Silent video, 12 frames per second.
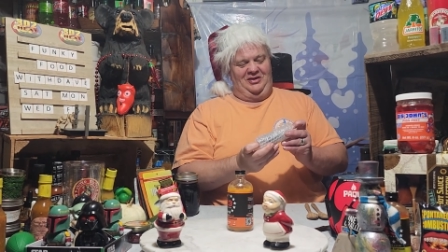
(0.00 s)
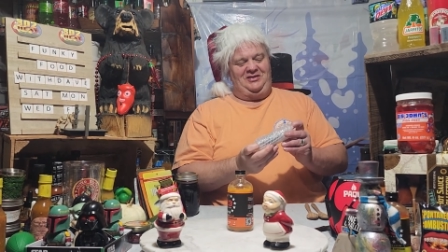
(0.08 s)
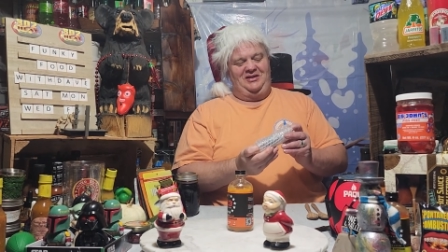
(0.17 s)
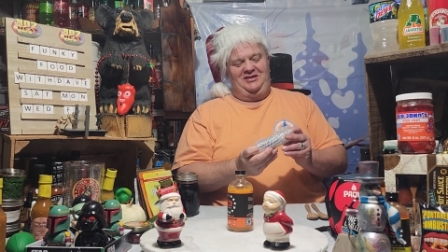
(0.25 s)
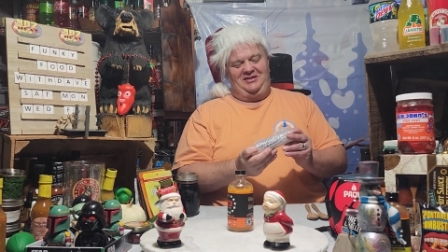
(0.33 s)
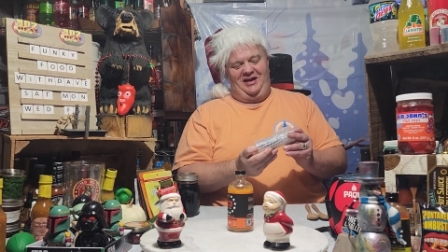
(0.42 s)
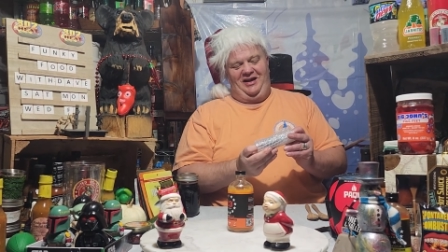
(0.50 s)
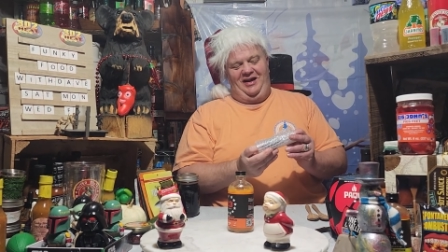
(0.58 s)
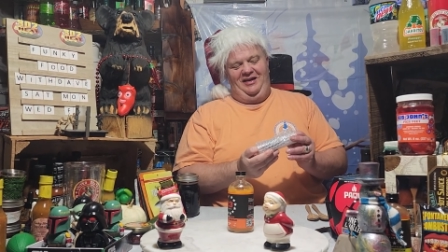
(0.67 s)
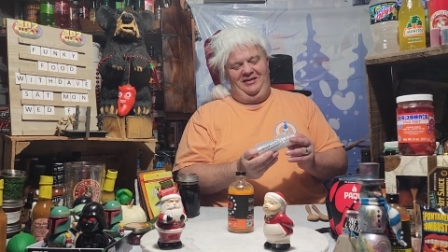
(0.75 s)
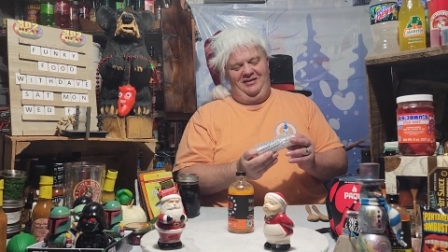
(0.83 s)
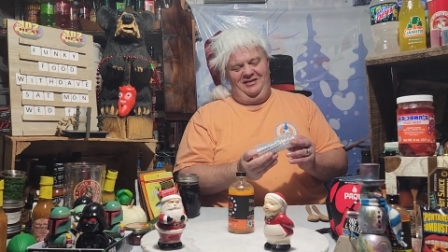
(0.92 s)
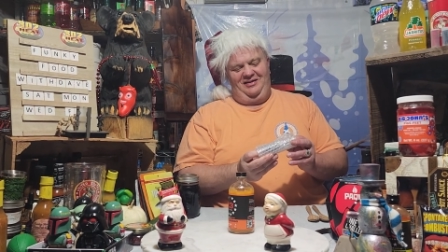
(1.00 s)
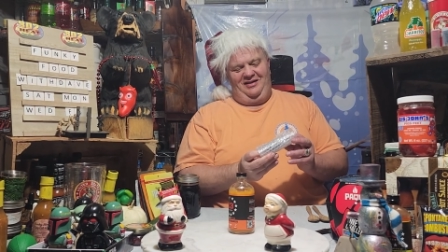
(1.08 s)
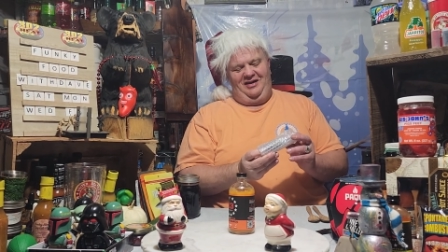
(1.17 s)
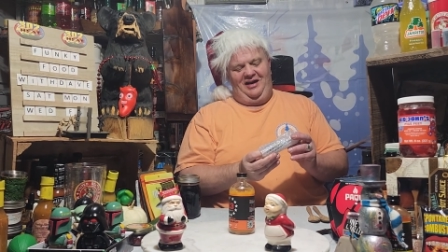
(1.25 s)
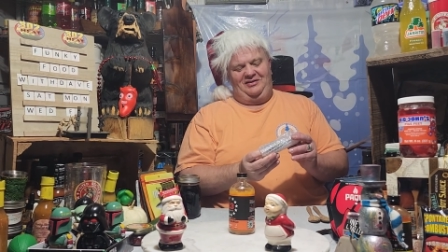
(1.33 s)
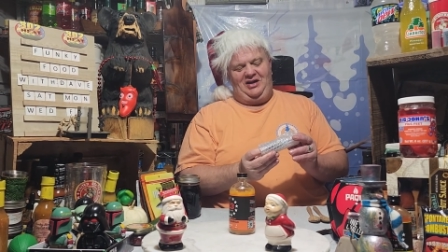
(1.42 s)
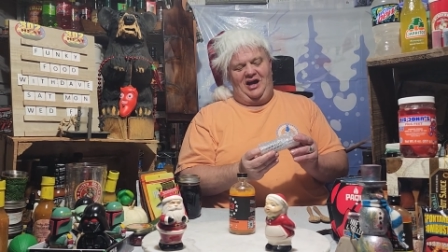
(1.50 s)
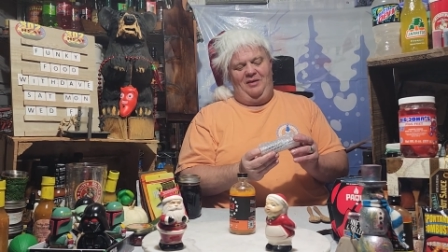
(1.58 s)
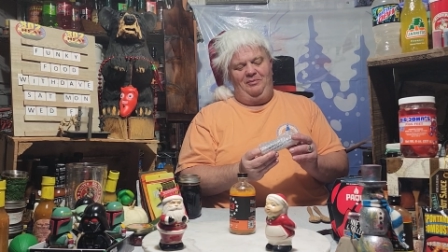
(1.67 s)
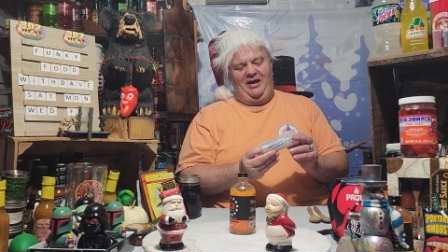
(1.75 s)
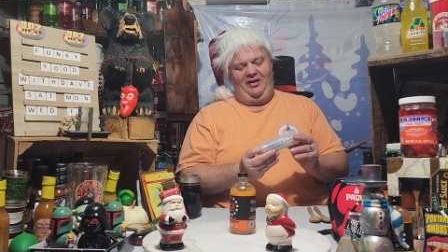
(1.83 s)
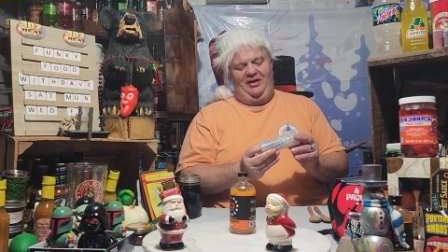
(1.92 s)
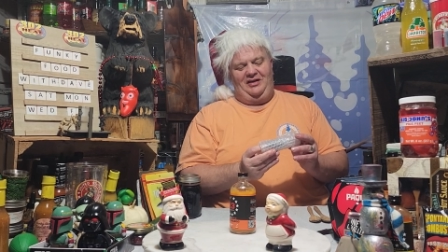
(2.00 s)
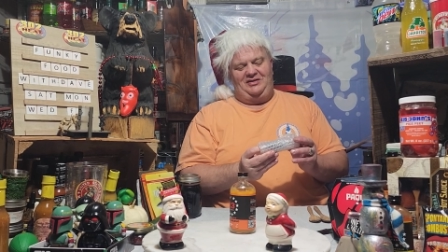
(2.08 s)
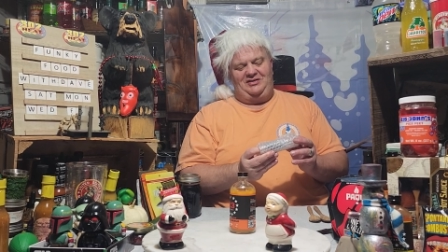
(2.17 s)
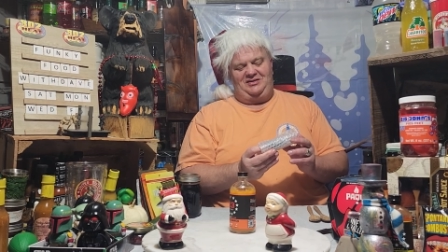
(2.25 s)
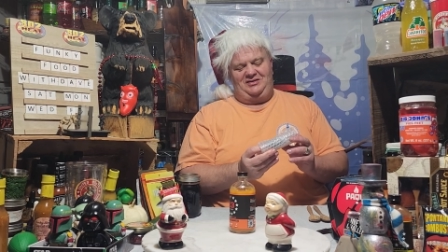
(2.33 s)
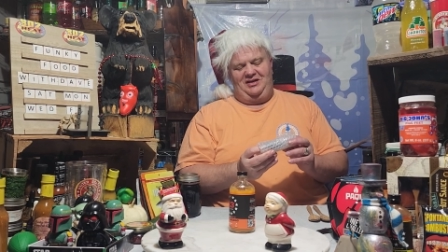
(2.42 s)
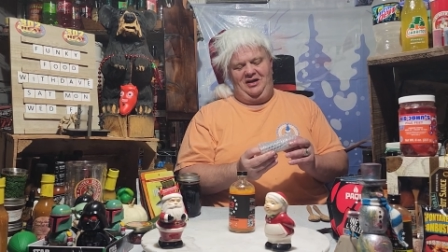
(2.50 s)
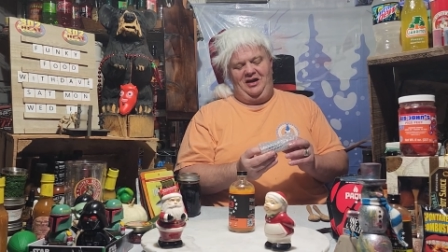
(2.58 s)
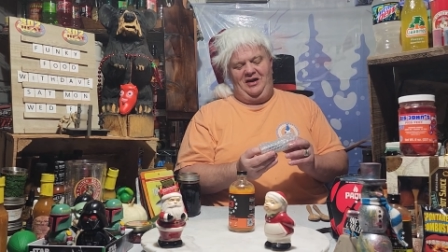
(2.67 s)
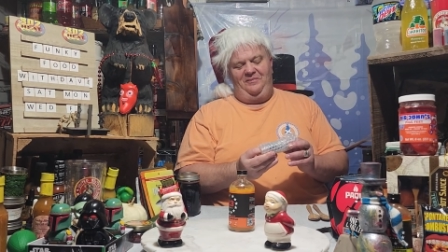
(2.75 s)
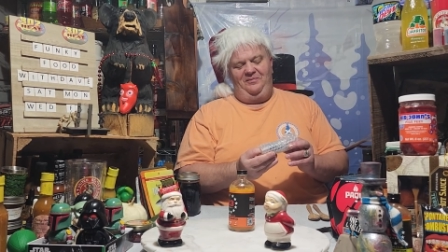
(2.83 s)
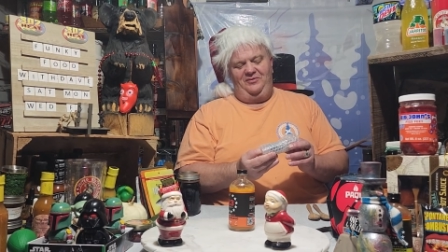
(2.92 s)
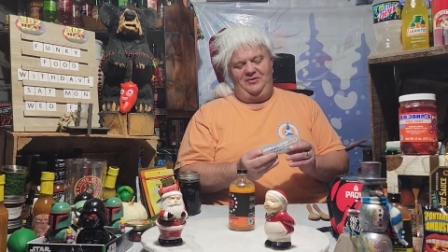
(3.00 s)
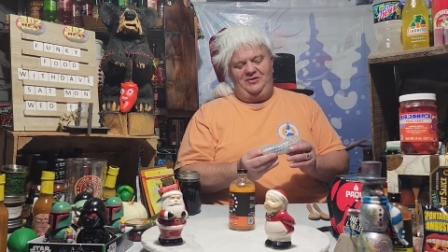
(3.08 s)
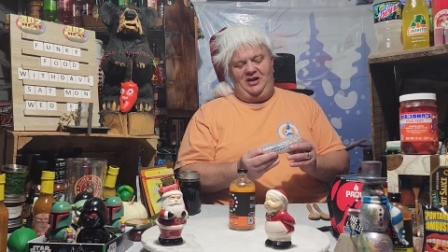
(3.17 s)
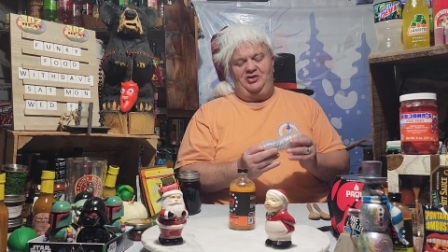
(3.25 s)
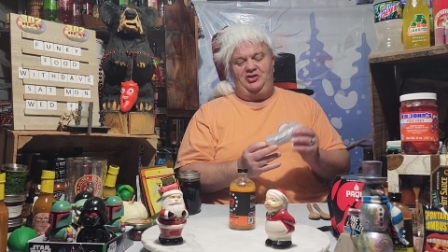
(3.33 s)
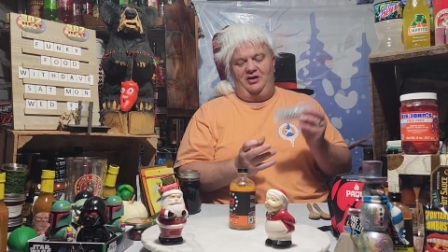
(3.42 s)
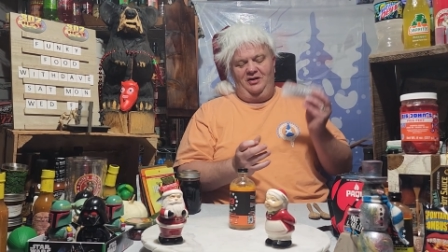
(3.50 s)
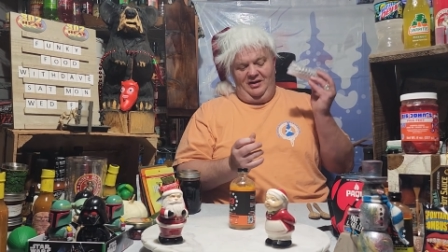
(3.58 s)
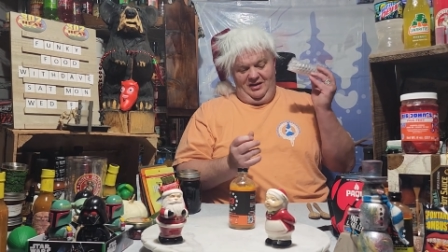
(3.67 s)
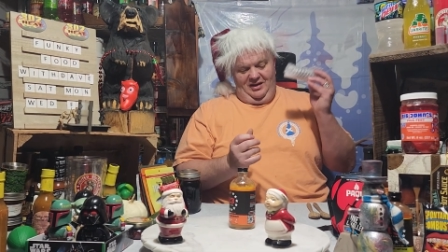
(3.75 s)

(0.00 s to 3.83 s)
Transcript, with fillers: This is uh, uh Tom Bailey's uh, tincture.